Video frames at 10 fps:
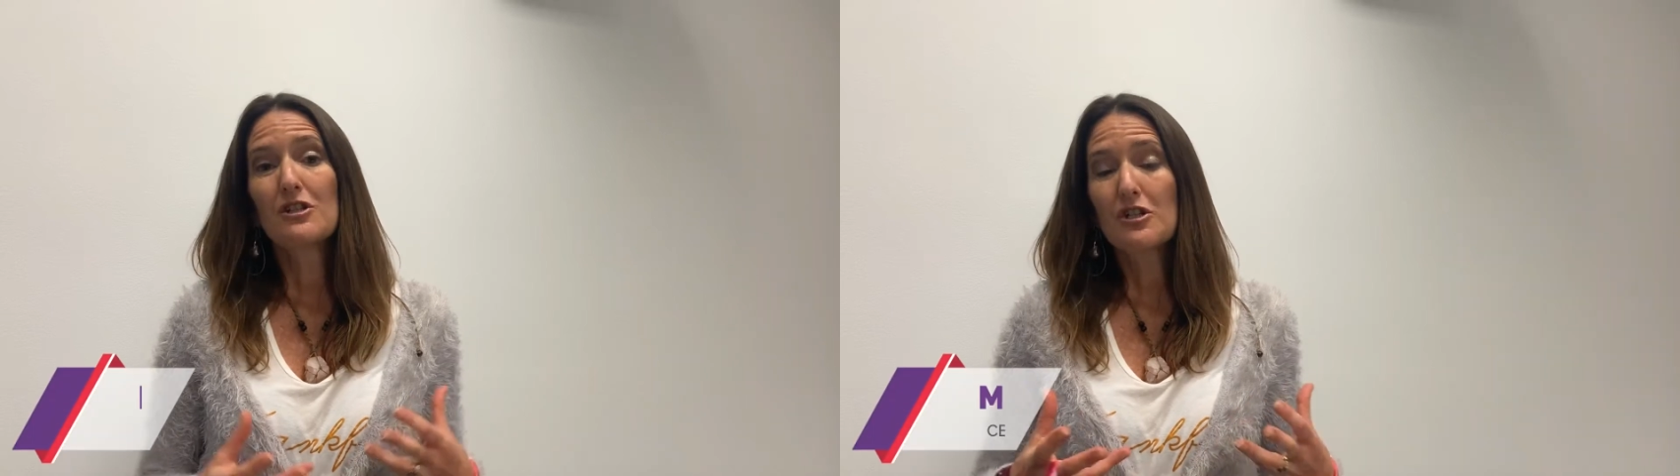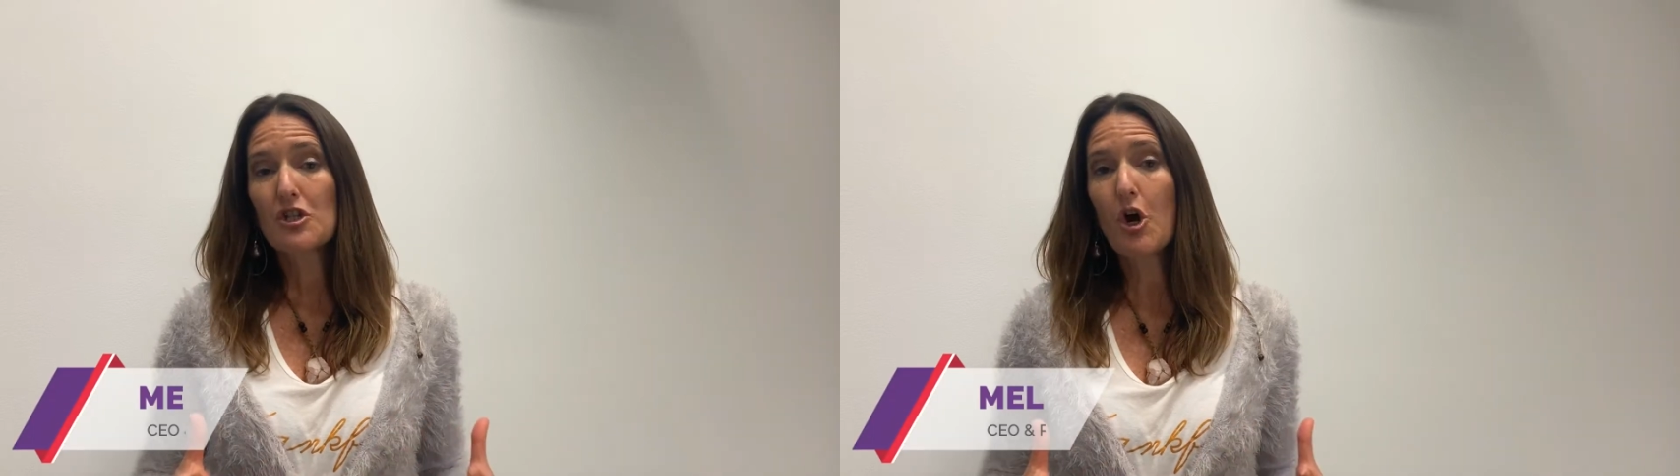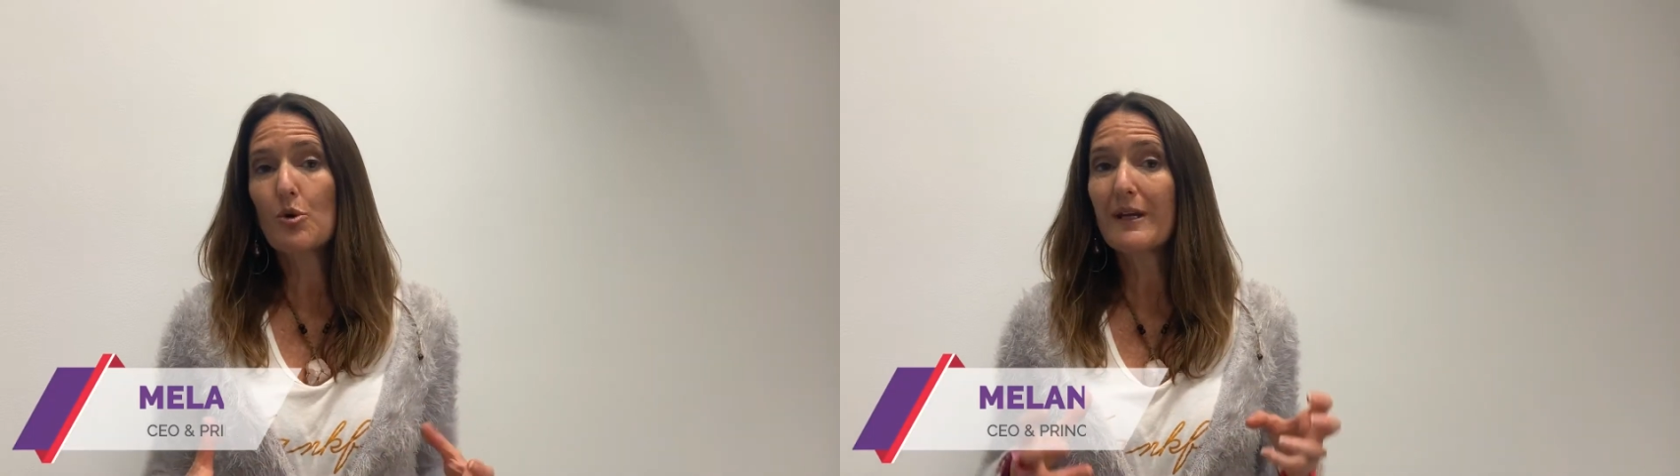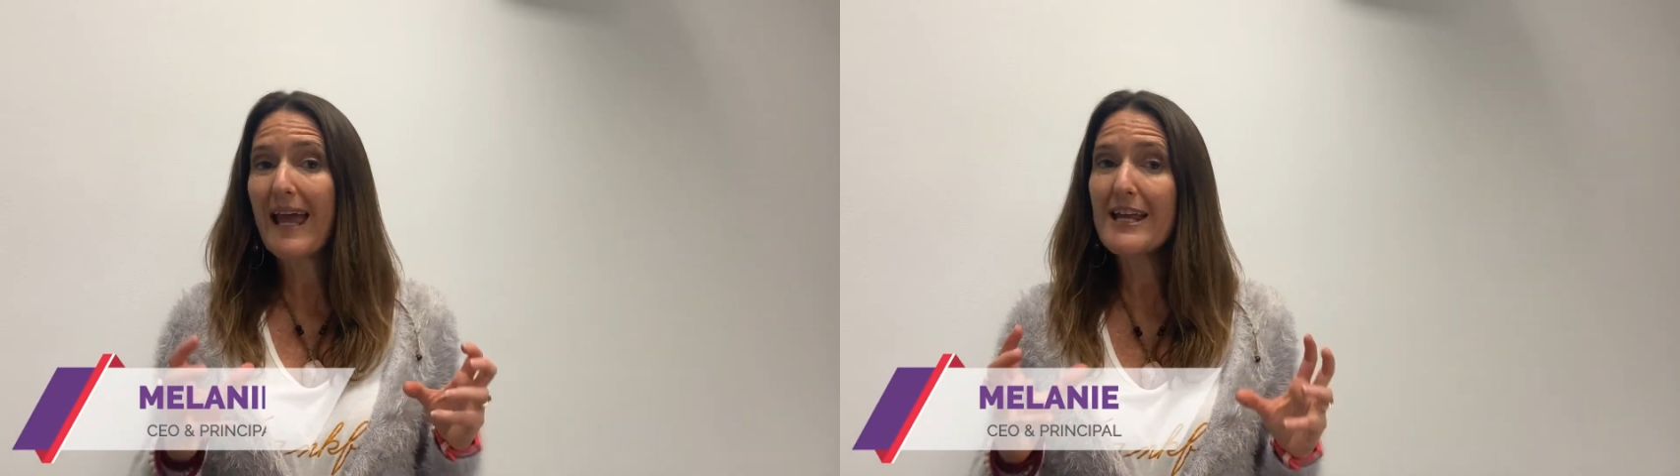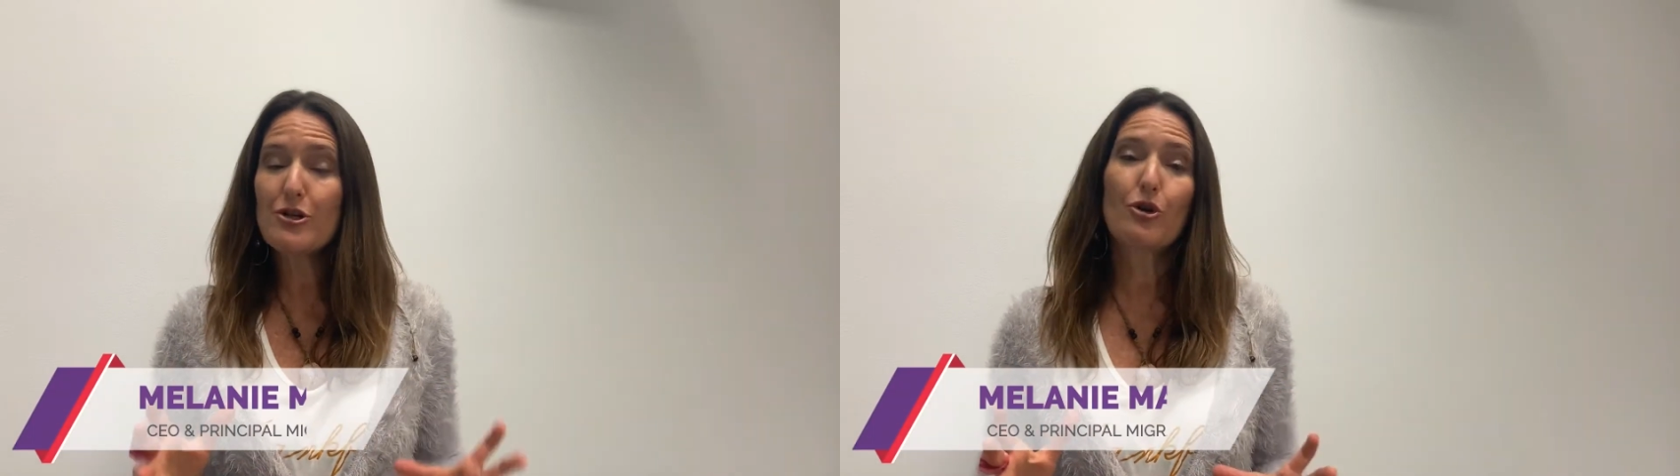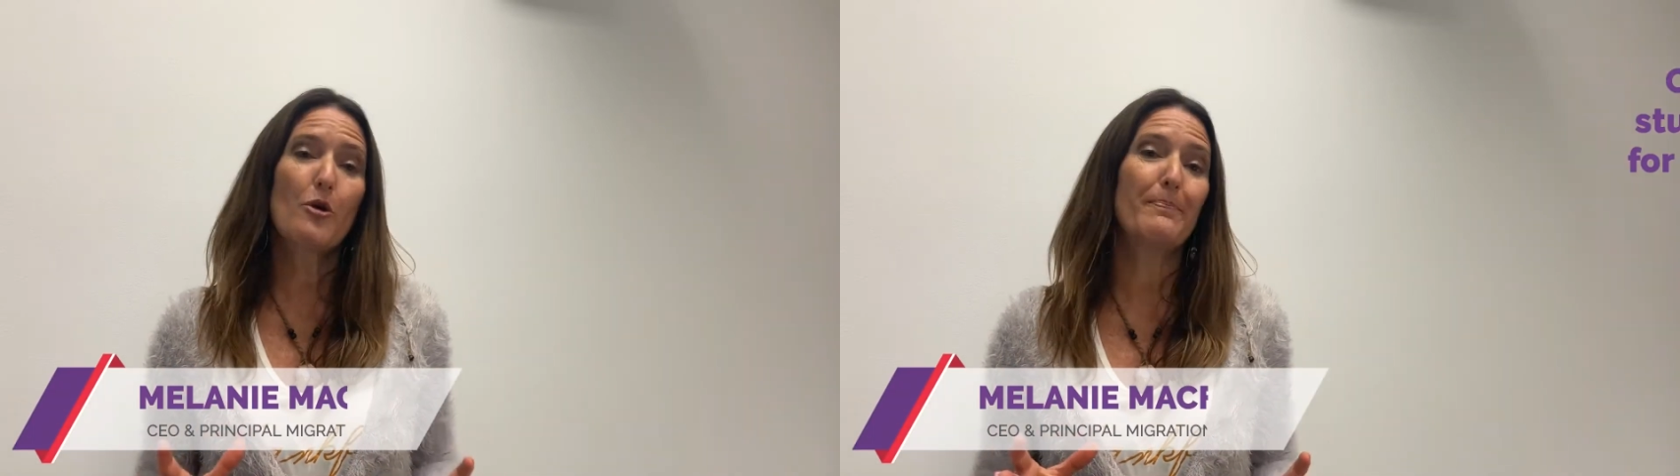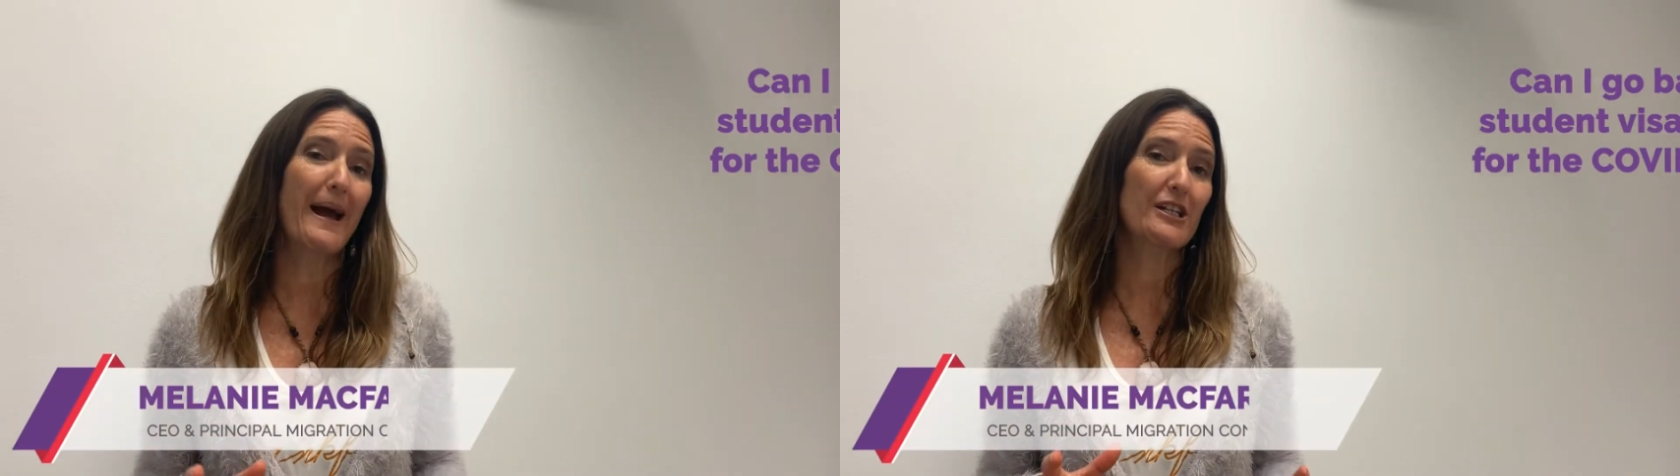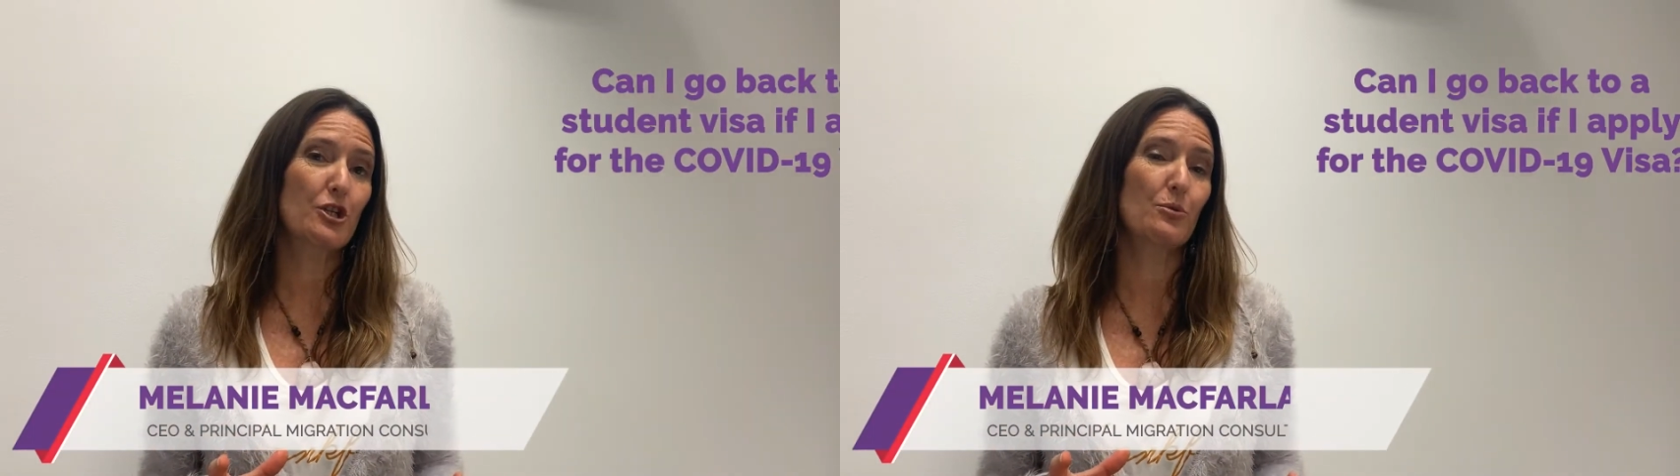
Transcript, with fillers: So can you go back